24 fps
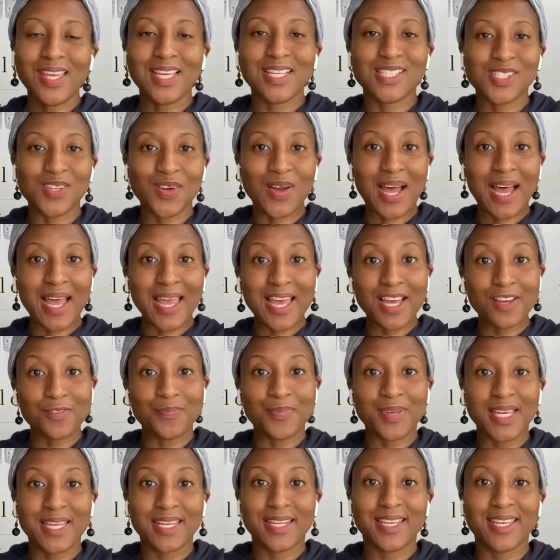So I have
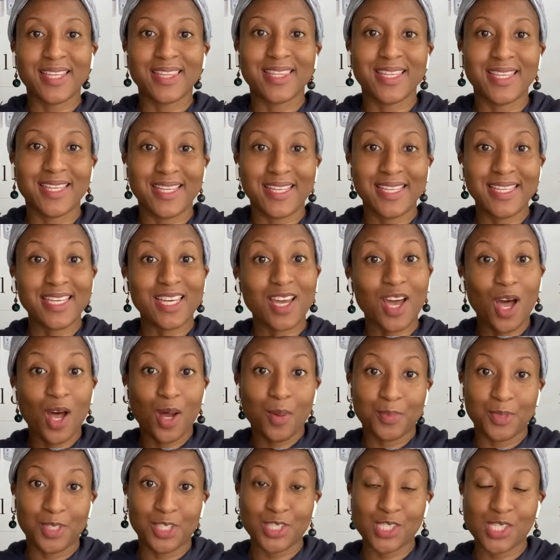been in the
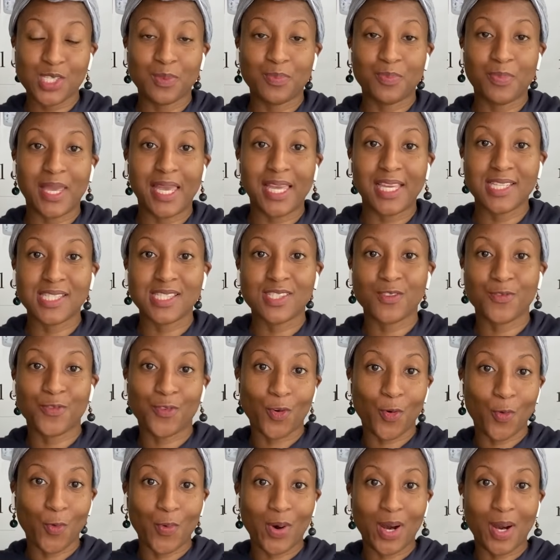e-commerce space
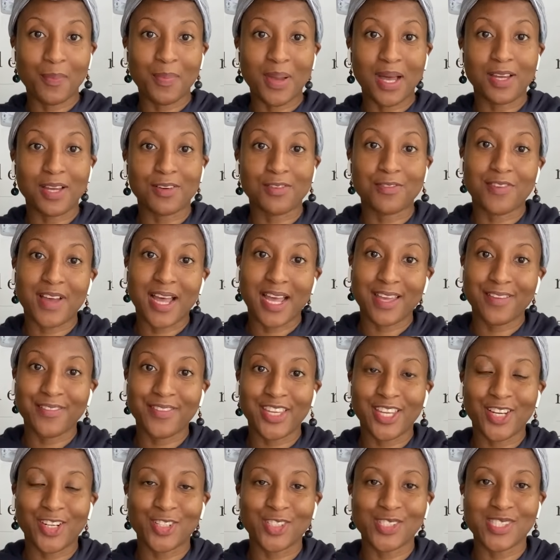for about 5
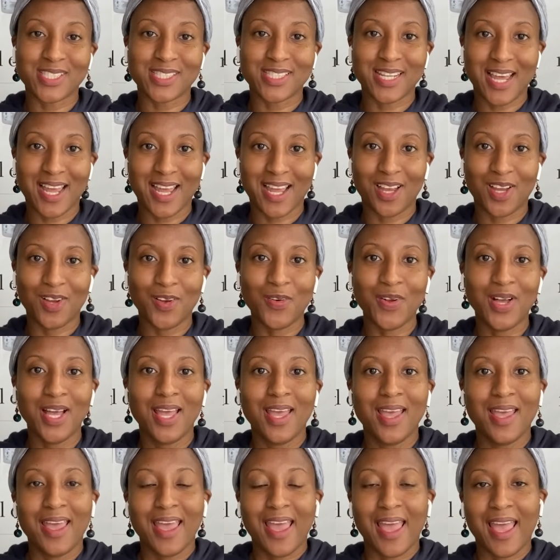years now,
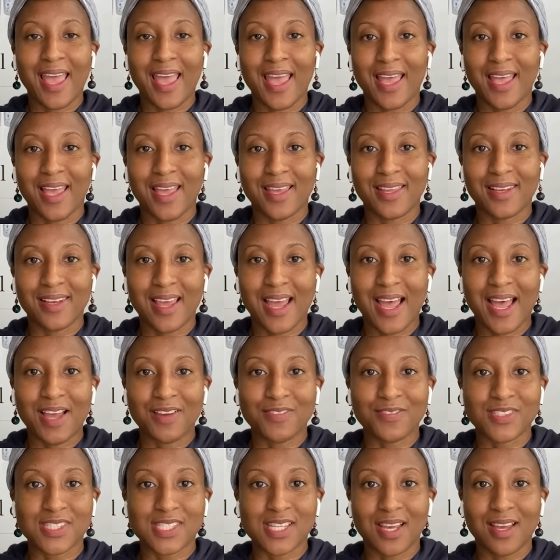and
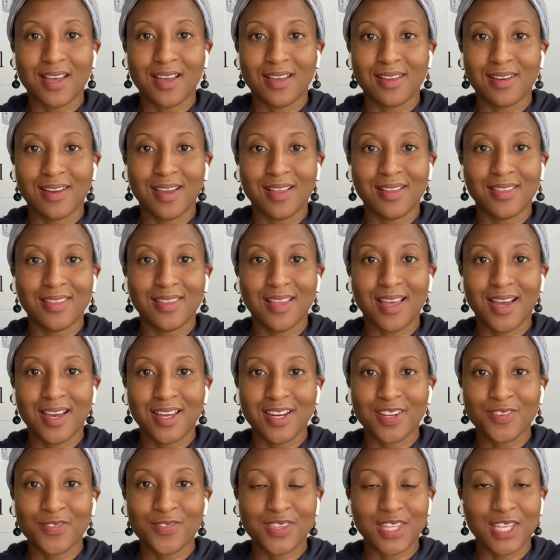I've done a lot
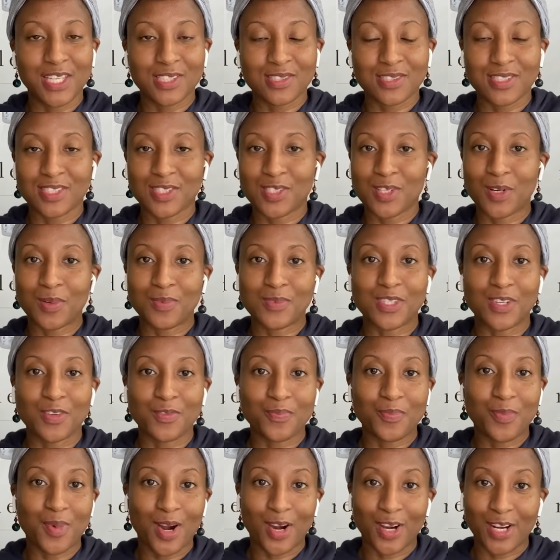of things in terms of
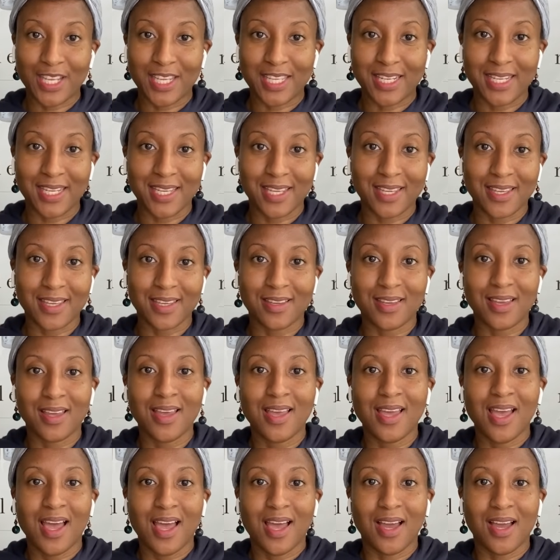marketing
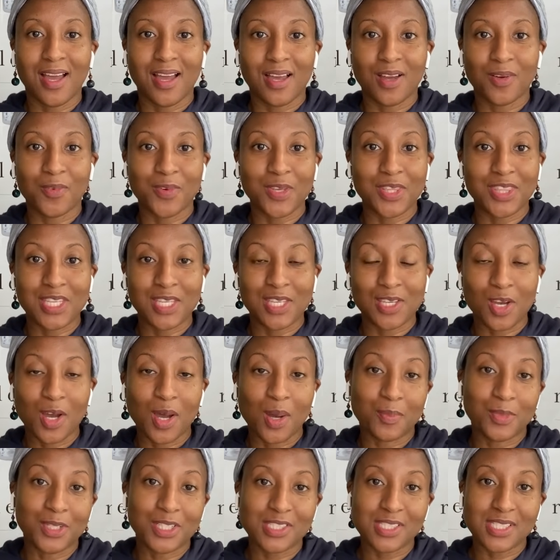with
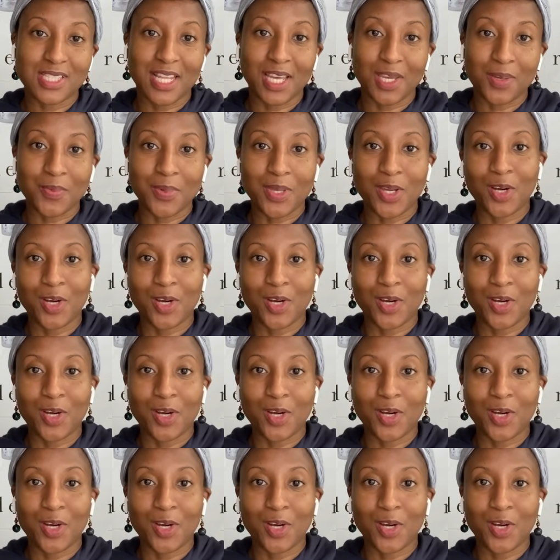e-commerce like we